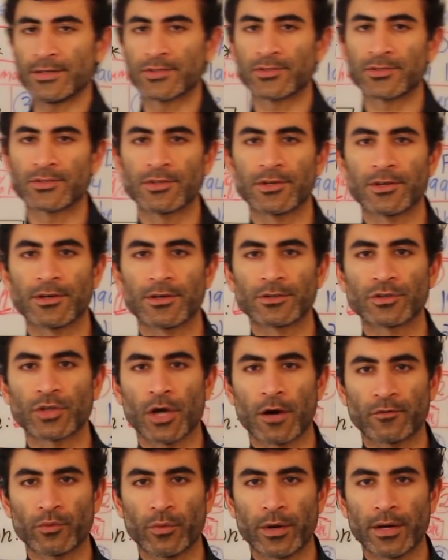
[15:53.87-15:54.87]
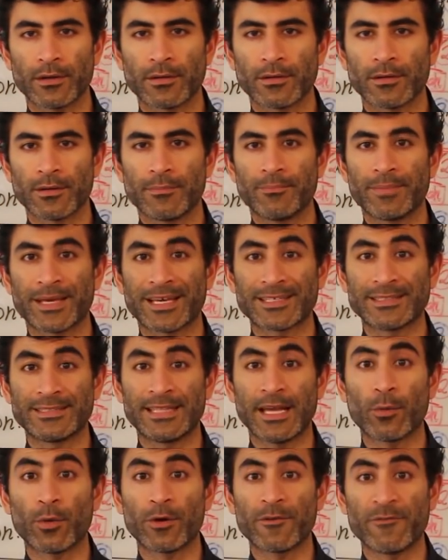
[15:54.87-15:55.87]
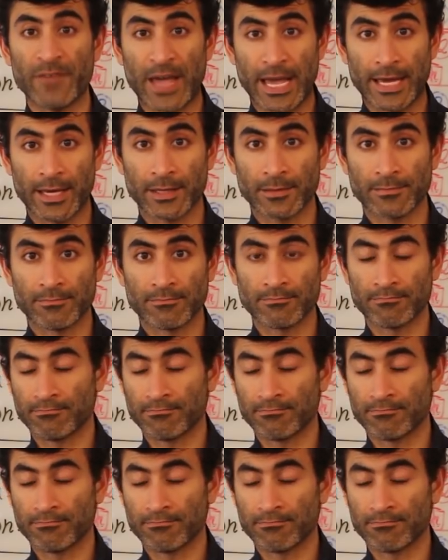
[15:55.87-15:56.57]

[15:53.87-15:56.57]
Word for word: this software because they were fake.